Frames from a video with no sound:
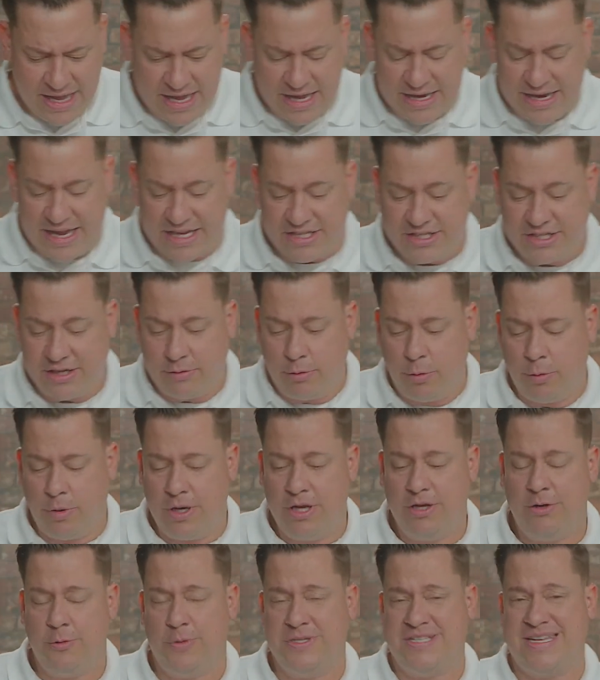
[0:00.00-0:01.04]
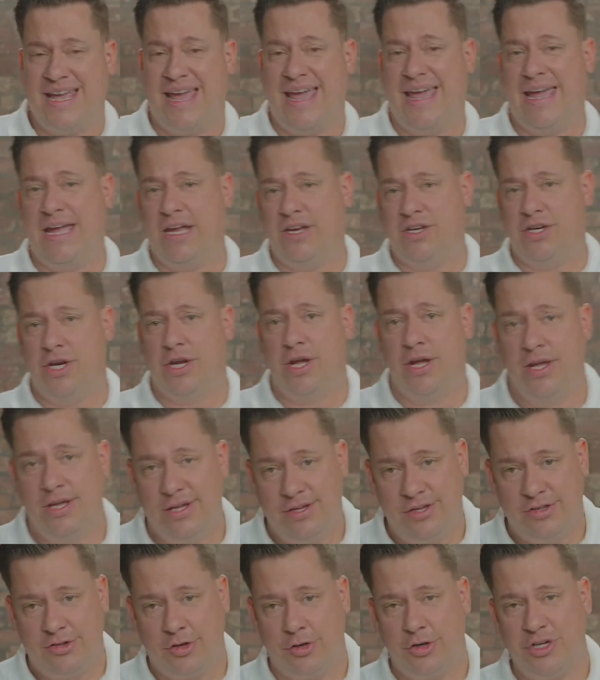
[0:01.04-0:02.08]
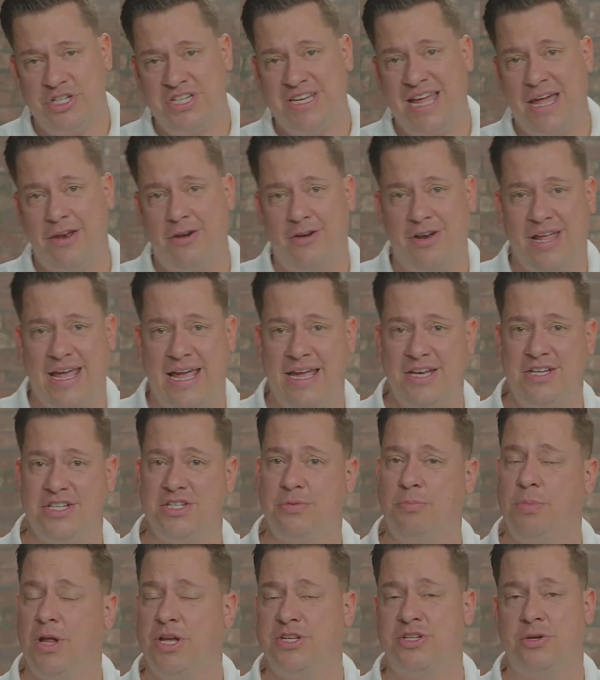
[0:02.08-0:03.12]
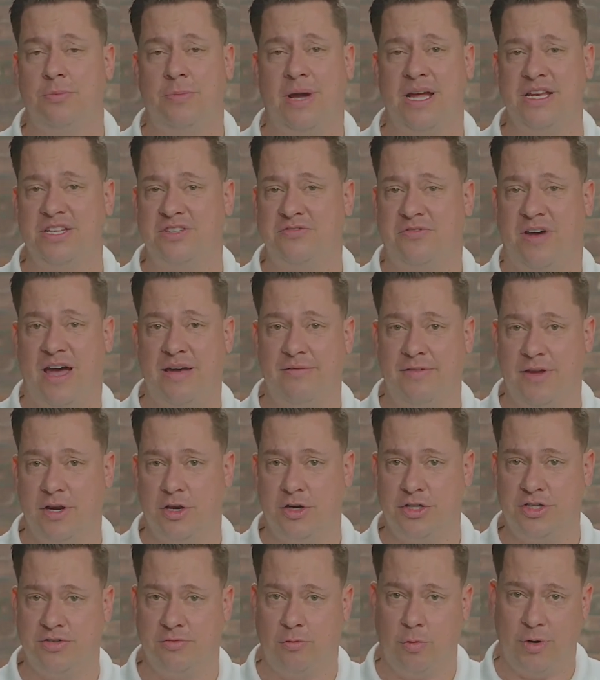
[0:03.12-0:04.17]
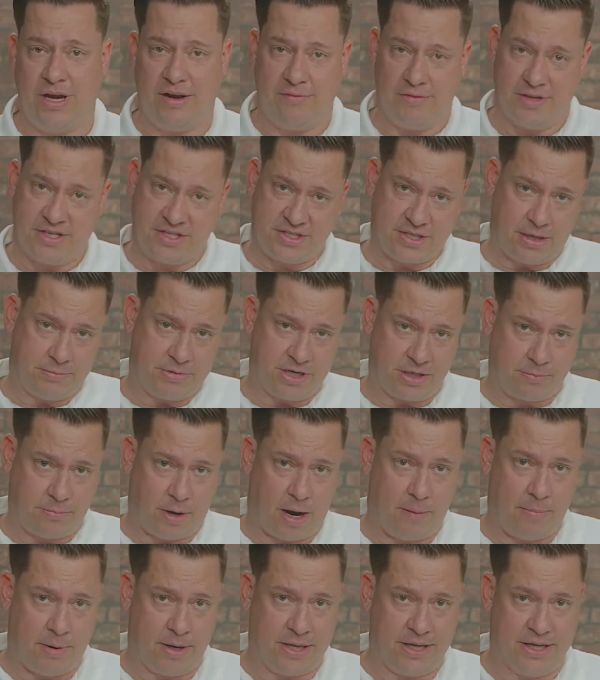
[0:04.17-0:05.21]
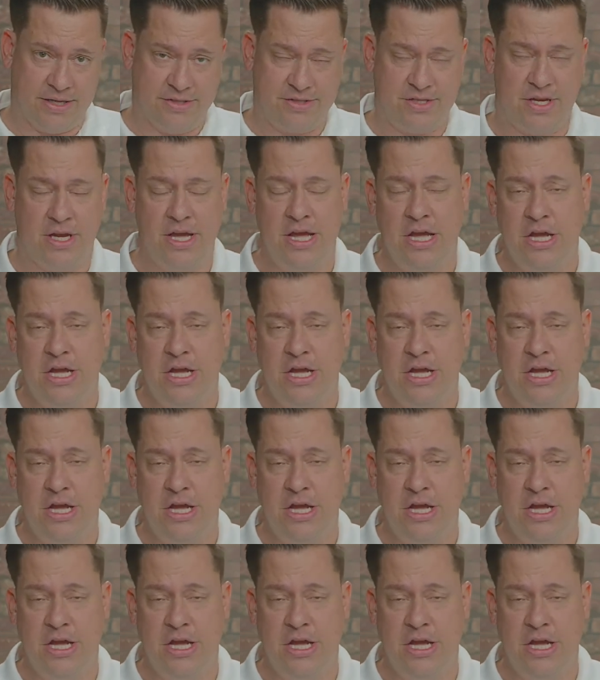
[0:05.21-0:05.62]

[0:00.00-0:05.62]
Next thing we want to do is age. So your standard age is plus or minus 5 years of whatever the subject property is.